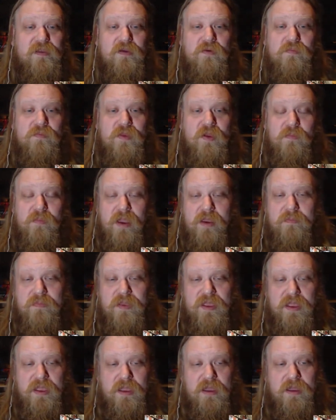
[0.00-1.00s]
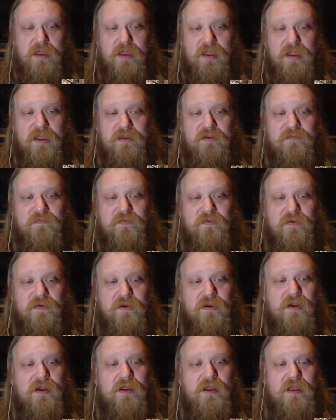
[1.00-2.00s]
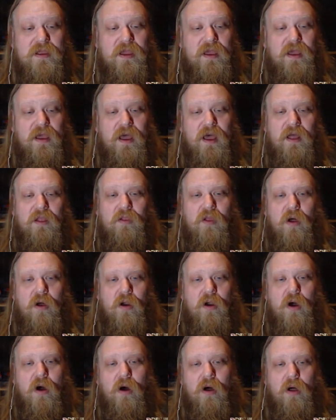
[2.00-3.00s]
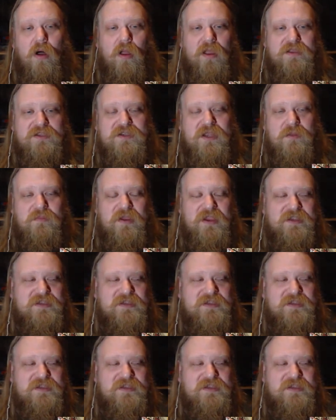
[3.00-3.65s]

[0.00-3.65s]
Dave, you might be in for a long haul.